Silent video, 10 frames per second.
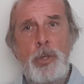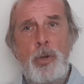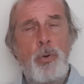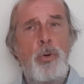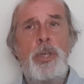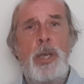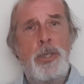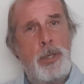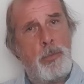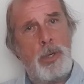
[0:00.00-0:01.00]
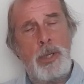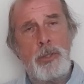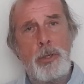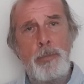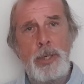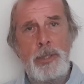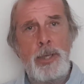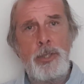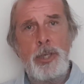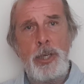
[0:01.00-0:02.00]
Oh yes, I would like to go back to
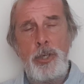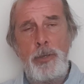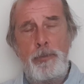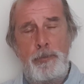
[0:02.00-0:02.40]
education.